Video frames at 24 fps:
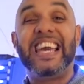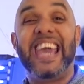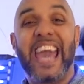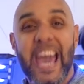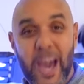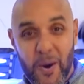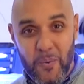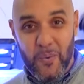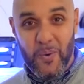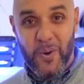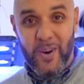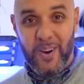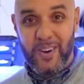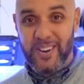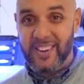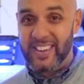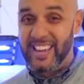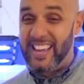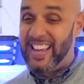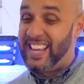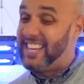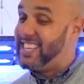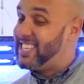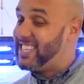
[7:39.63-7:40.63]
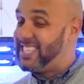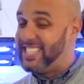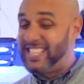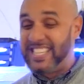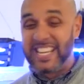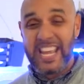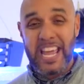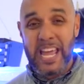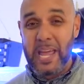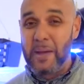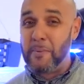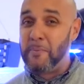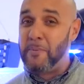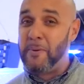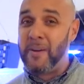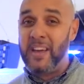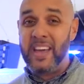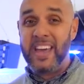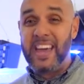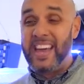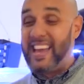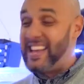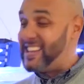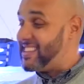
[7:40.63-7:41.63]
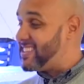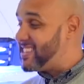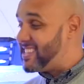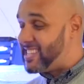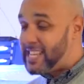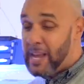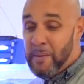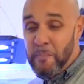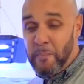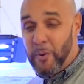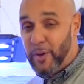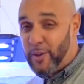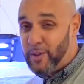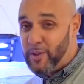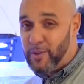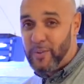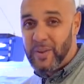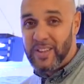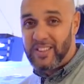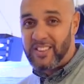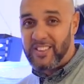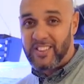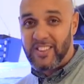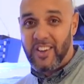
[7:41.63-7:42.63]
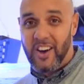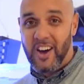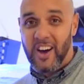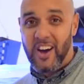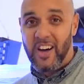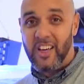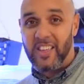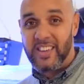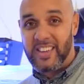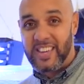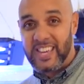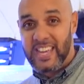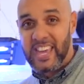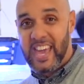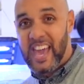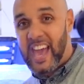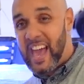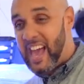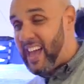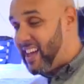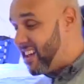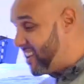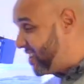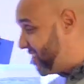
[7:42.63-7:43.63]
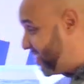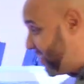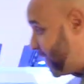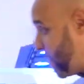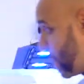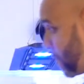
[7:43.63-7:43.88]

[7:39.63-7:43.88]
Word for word: get one. It's cheap, it's simple to install, yet